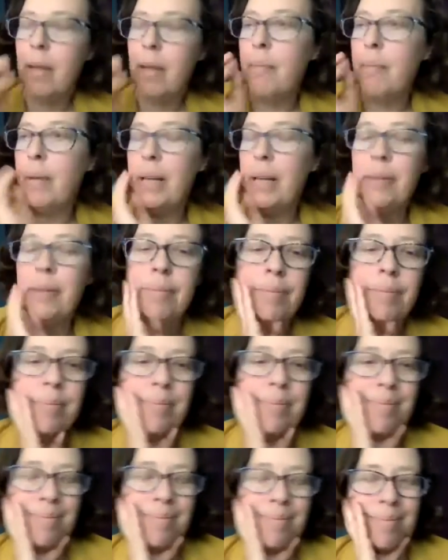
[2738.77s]
but
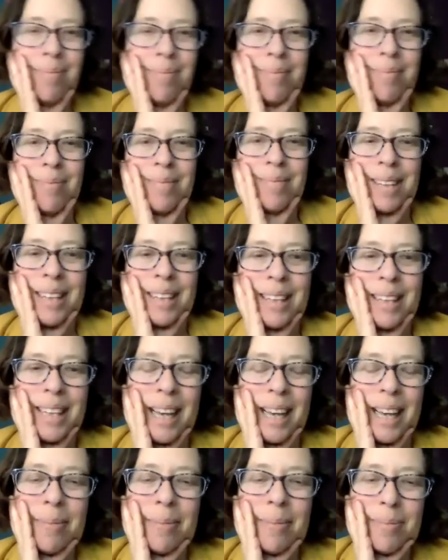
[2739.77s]

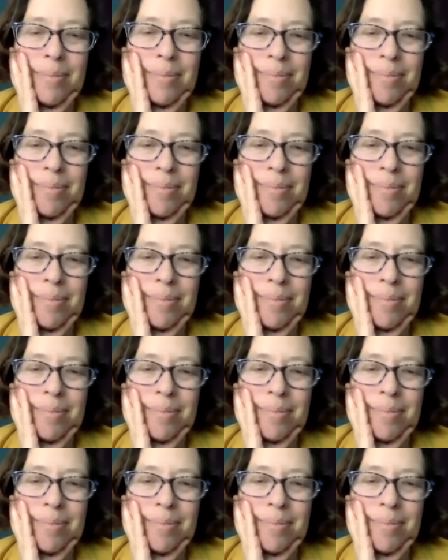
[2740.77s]
yeah.